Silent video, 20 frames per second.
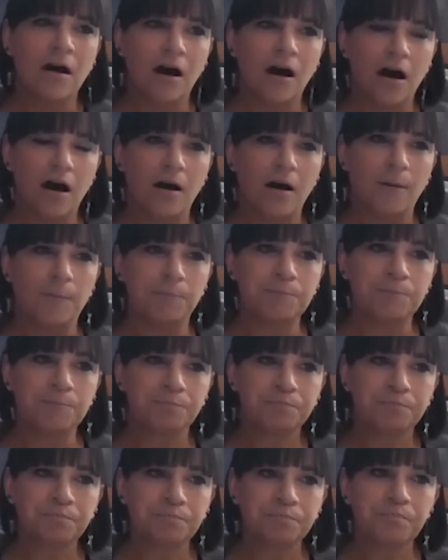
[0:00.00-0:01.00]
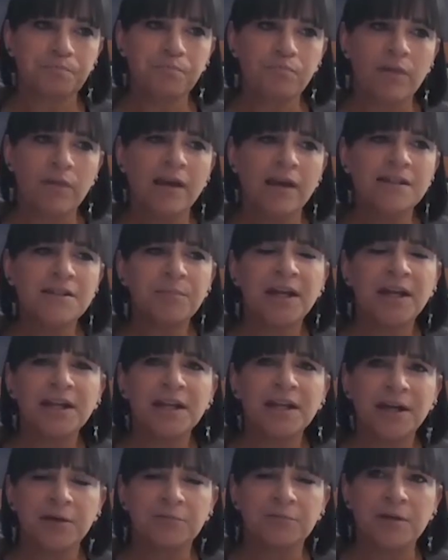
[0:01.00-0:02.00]
Um, and
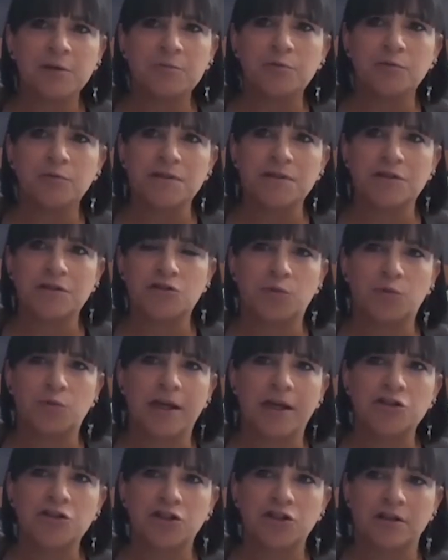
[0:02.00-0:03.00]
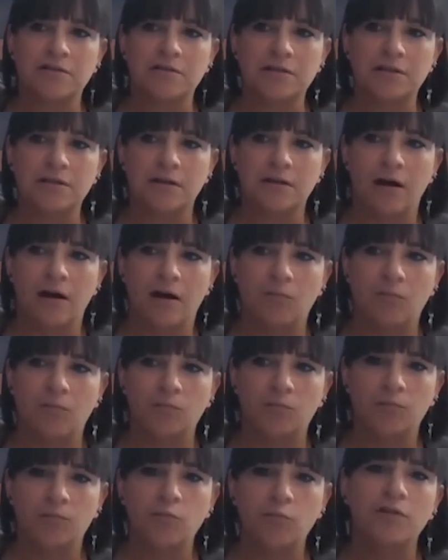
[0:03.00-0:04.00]
depending on people's situations
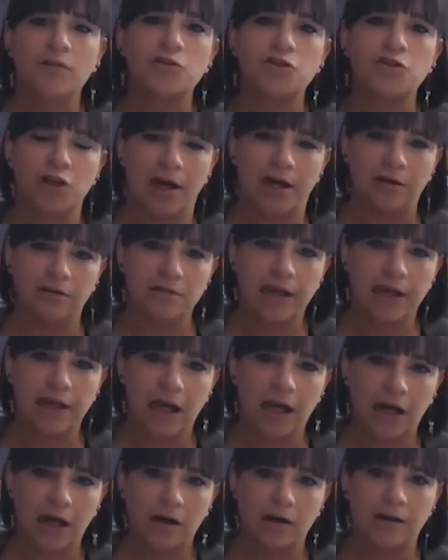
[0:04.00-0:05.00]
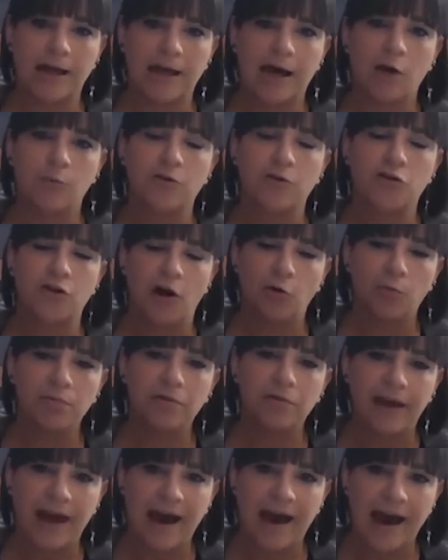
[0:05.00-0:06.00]
with childcare and how much help
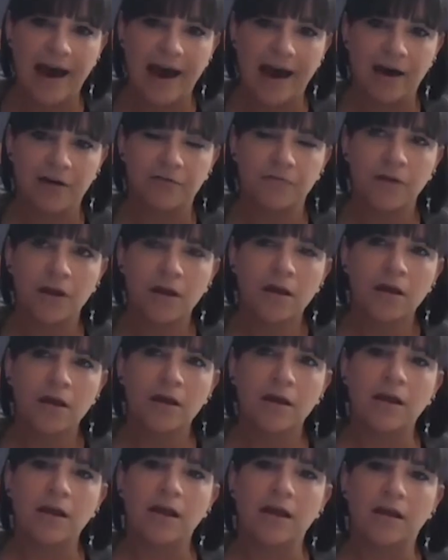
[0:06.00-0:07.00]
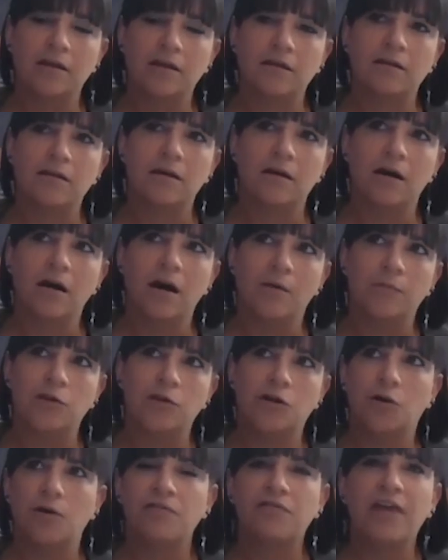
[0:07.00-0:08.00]
they have, and
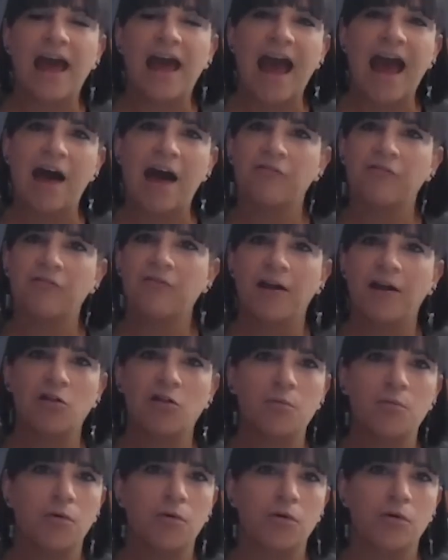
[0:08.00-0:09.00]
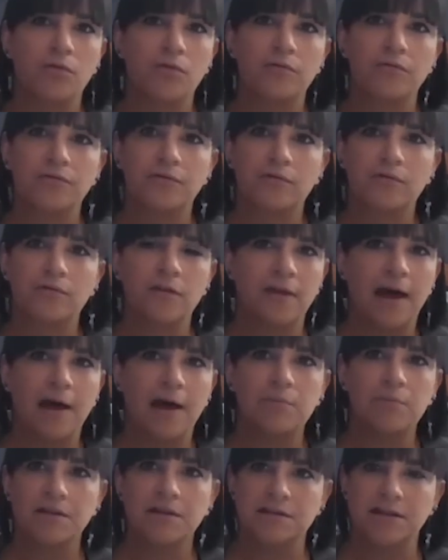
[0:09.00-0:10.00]
if they have available to
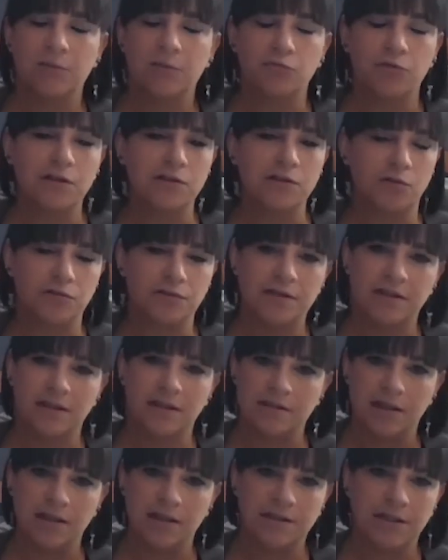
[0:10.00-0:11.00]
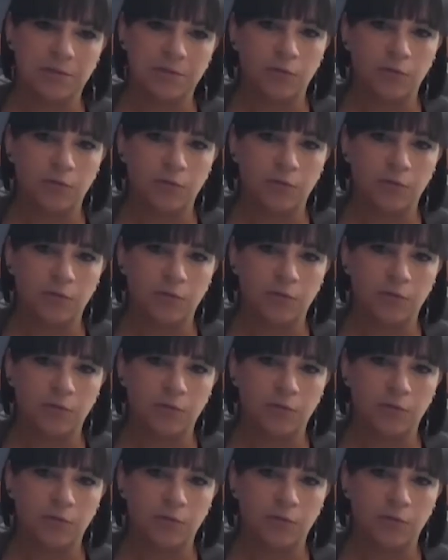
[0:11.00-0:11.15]
them the same resources as they did